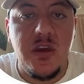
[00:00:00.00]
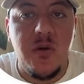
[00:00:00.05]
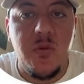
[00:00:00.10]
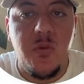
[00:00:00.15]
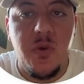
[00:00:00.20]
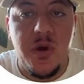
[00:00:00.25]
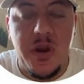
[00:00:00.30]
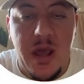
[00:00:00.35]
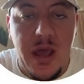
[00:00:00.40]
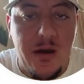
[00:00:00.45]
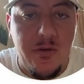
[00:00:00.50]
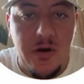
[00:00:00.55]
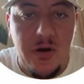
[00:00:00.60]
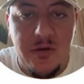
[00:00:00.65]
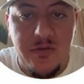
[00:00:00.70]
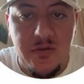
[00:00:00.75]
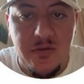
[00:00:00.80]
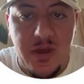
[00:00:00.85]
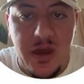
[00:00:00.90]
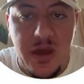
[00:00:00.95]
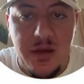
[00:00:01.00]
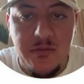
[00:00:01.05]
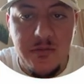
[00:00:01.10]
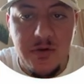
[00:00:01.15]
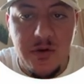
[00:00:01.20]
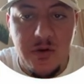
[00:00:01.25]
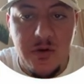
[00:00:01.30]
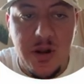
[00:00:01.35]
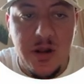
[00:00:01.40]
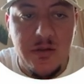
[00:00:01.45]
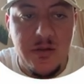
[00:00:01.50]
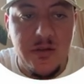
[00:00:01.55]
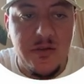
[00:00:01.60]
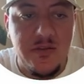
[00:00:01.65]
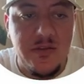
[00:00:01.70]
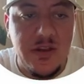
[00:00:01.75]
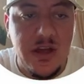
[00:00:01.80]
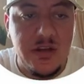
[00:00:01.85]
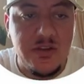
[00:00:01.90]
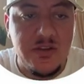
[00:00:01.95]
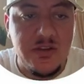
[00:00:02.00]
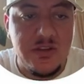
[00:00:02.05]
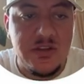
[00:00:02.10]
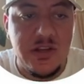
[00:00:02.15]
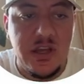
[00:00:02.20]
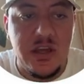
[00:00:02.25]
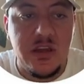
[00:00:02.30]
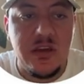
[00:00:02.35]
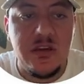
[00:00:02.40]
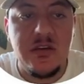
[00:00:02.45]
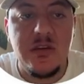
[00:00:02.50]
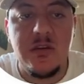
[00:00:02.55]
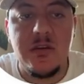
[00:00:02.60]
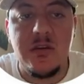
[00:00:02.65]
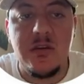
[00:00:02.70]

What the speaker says: 1 hour after that, right? It's not just like